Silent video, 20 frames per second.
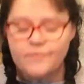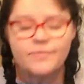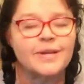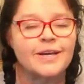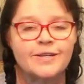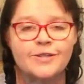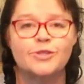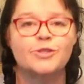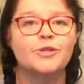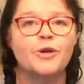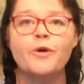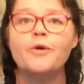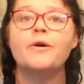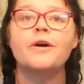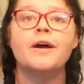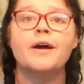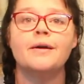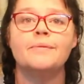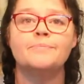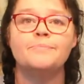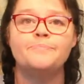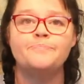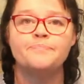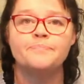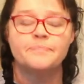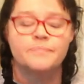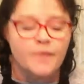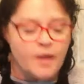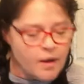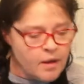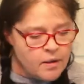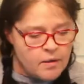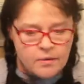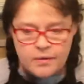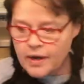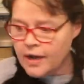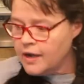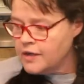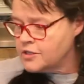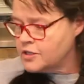It's so good. Oh
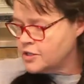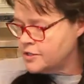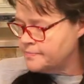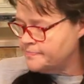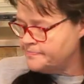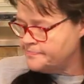gosh.